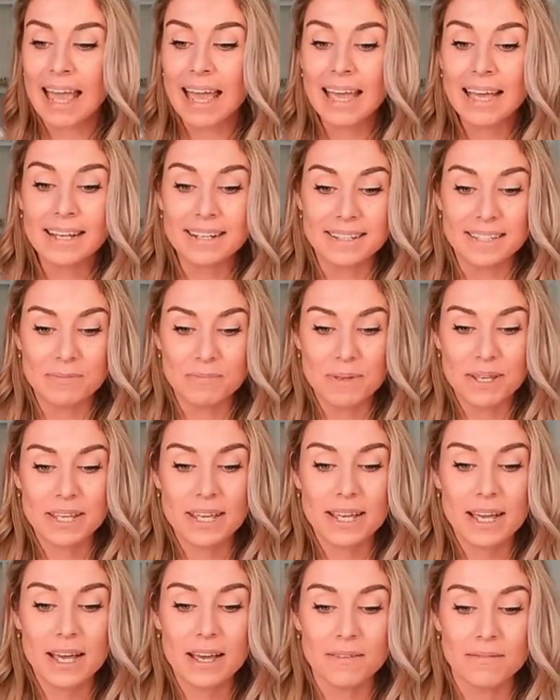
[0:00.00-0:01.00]
And
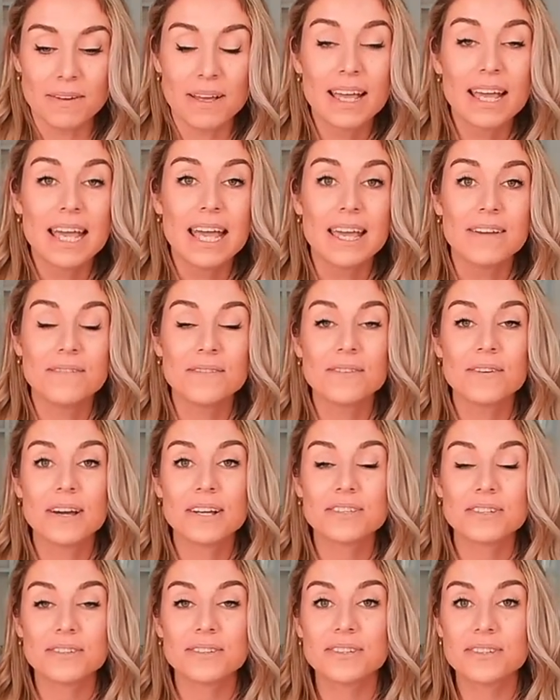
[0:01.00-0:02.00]
speaking of, if you
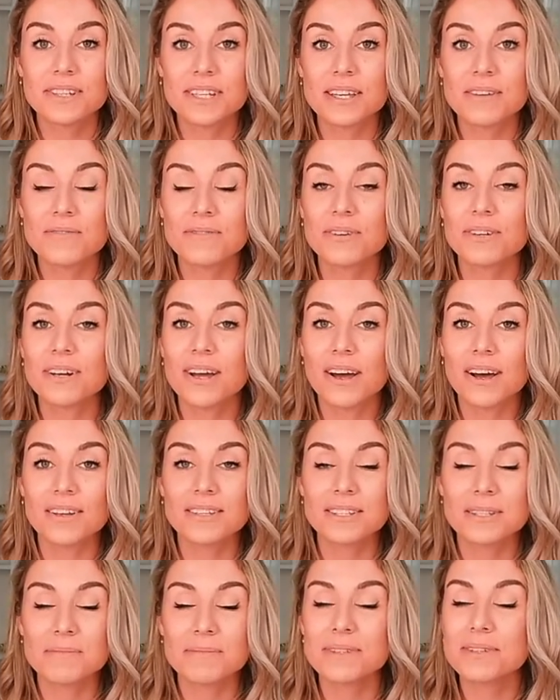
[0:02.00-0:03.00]
guys are looking for an
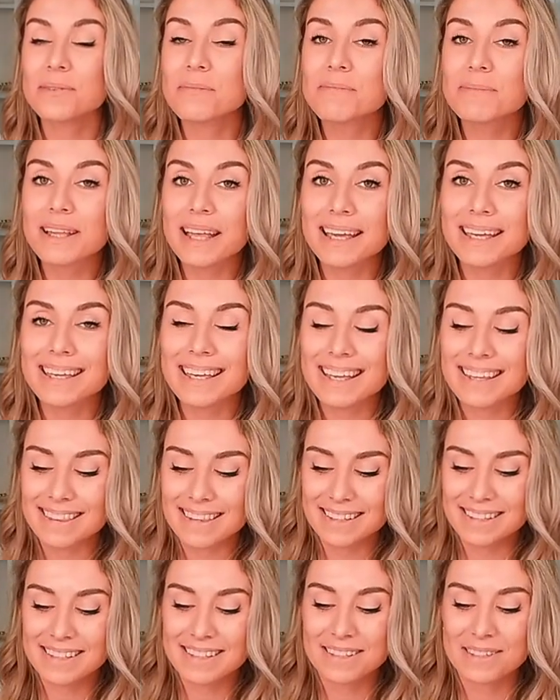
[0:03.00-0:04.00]
awesome little blanket,
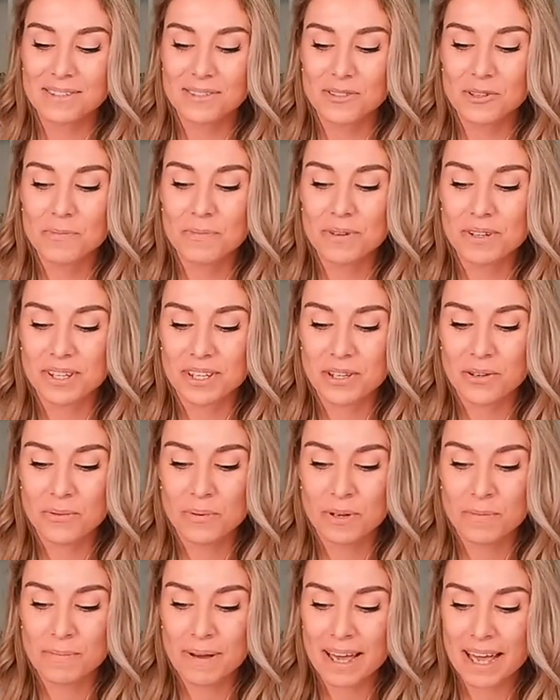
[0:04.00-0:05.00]
this is a super cute
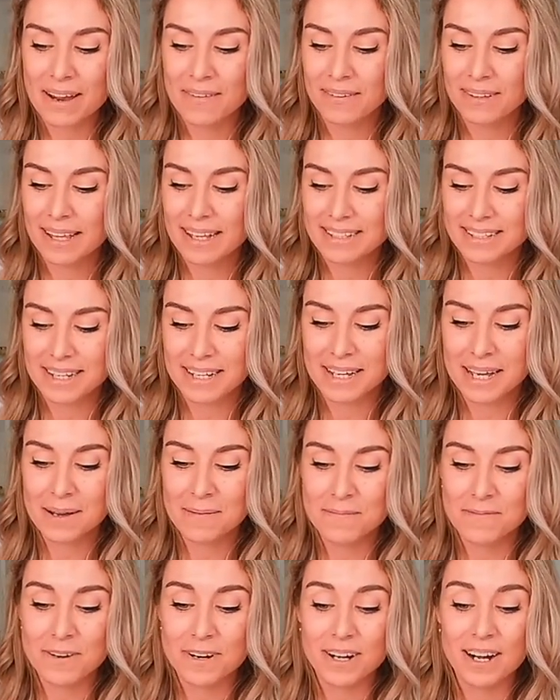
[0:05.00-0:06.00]
one by Everlasting
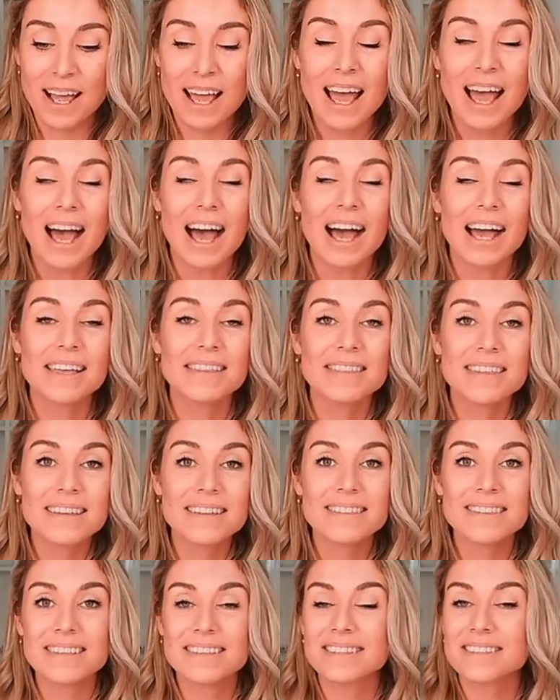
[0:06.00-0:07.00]
Comfort. I
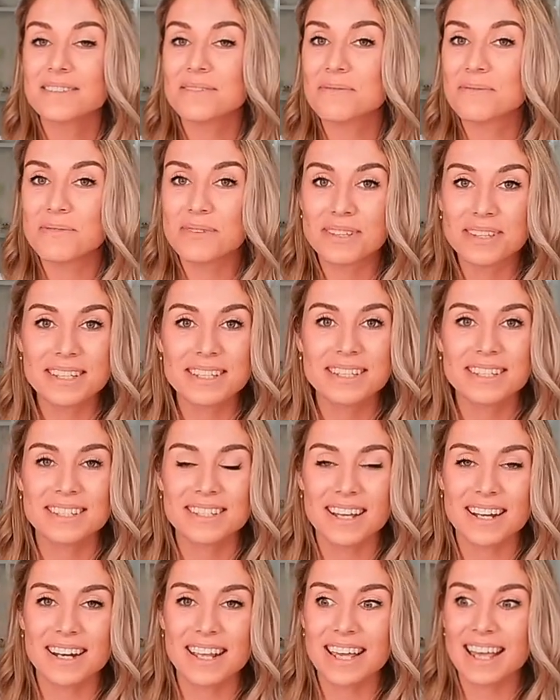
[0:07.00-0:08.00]
think this is a really
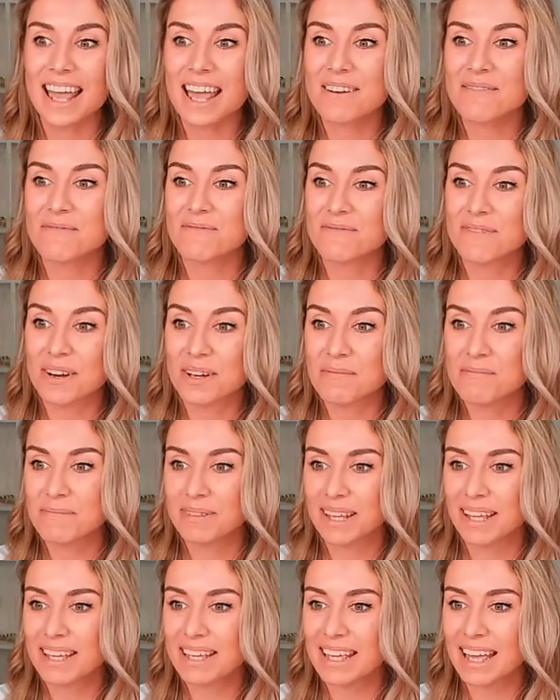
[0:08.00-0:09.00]
stunning and fun
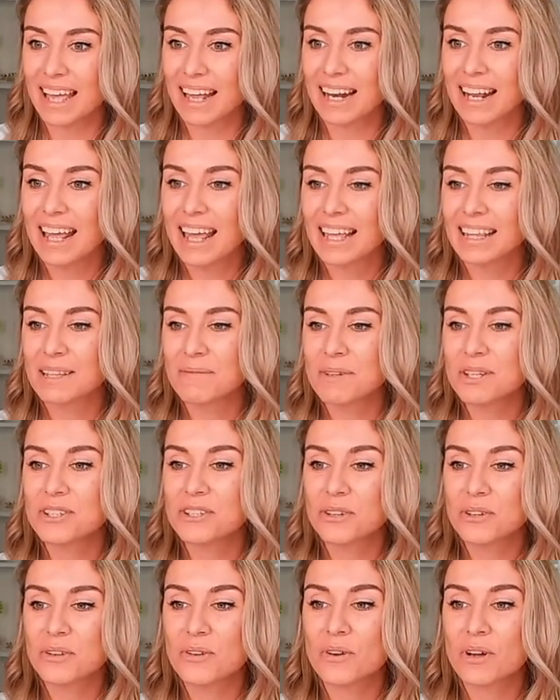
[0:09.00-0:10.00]
blanket. Let me
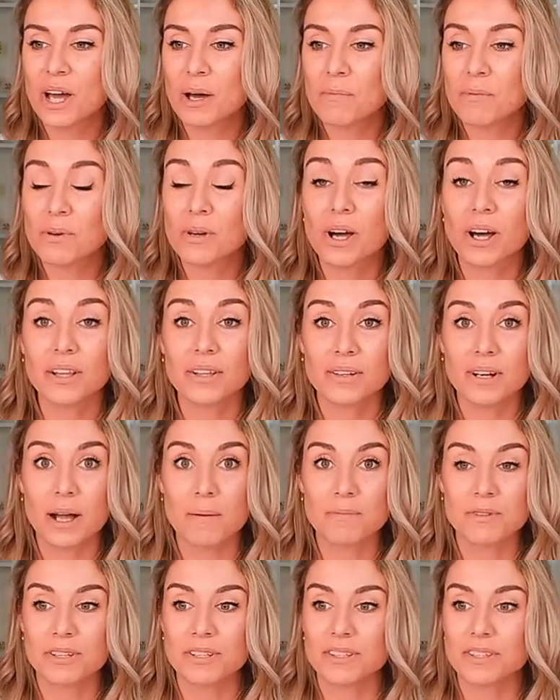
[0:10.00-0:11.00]
show you a couple color
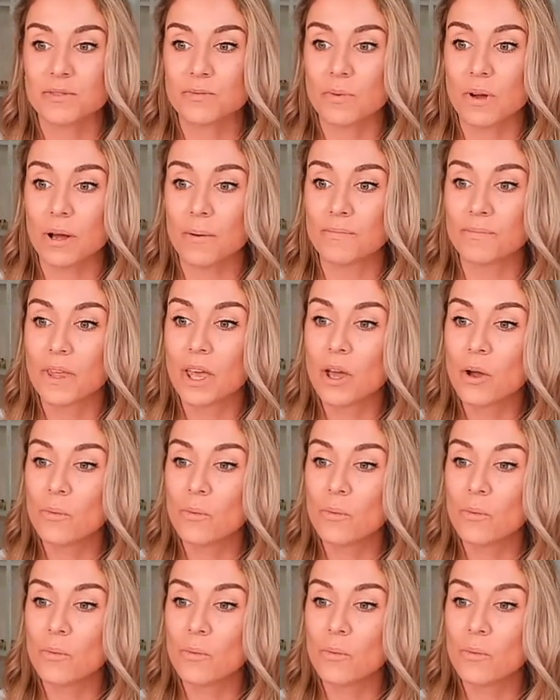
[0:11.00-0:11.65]
options as well.